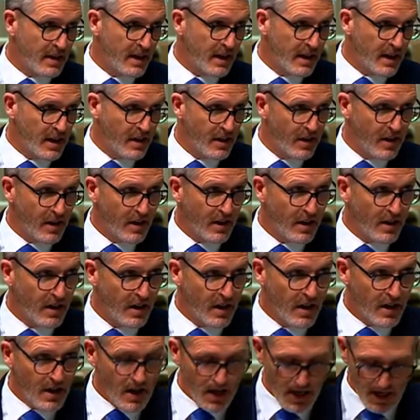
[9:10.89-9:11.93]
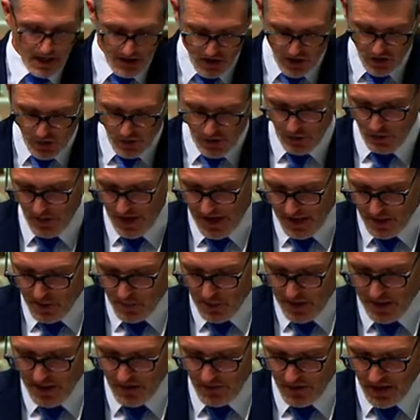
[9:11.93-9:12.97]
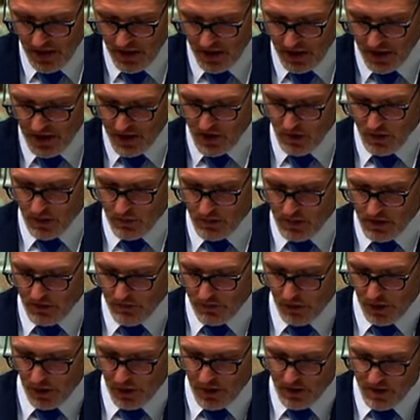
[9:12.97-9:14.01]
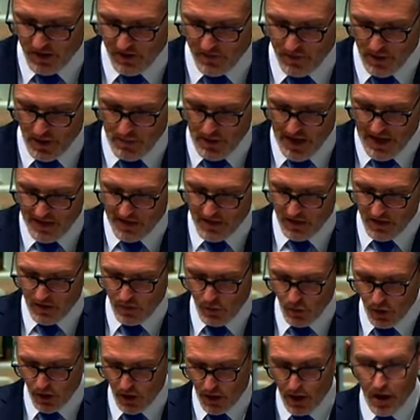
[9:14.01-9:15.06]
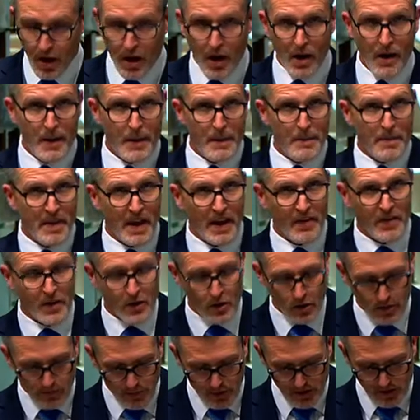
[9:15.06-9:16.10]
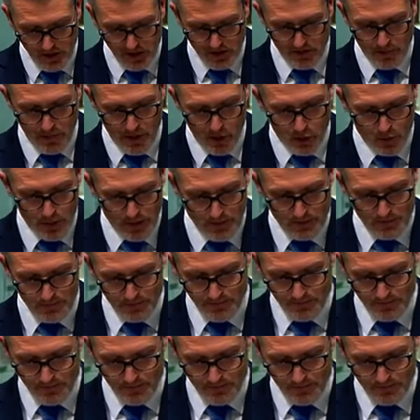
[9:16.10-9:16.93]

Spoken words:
Indian history, or an aspect of Indian history, was a focus of my master's work at the University of Melbourne.